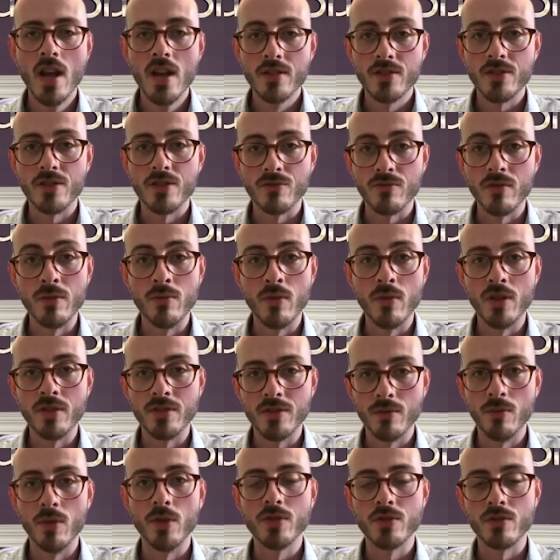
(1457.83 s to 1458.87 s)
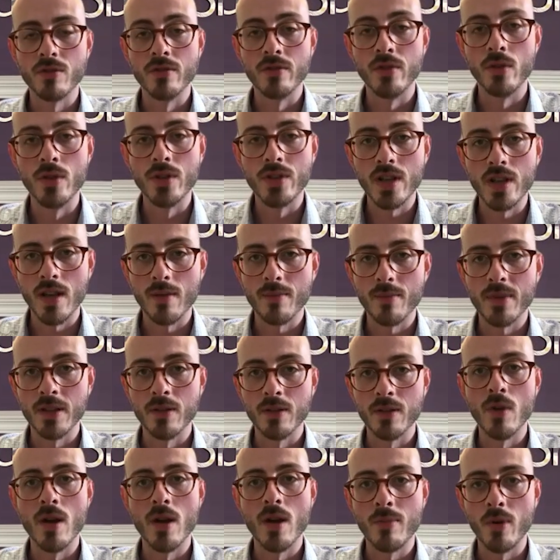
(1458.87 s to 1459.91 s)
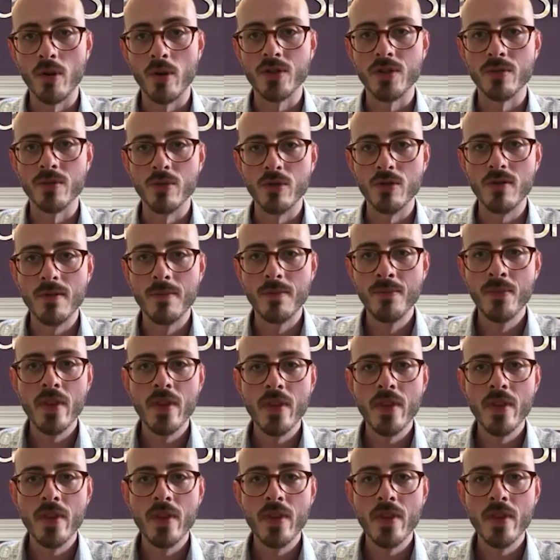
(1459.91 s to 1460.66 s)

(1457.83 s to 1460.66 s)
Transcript: So it's really one you want to avoid happening where possible.